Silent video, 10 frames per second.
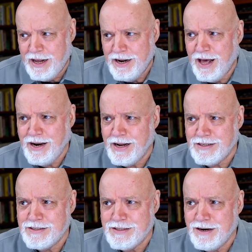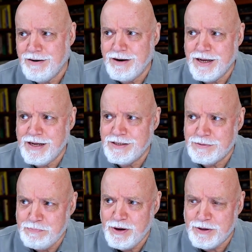not necessarily
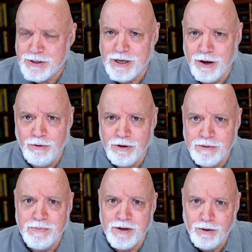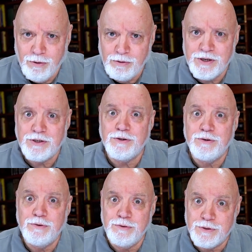spiritually holy, but holy
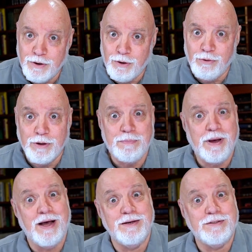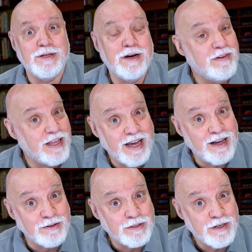shoes and holy pants and everything
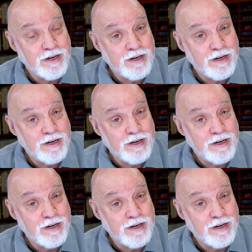else.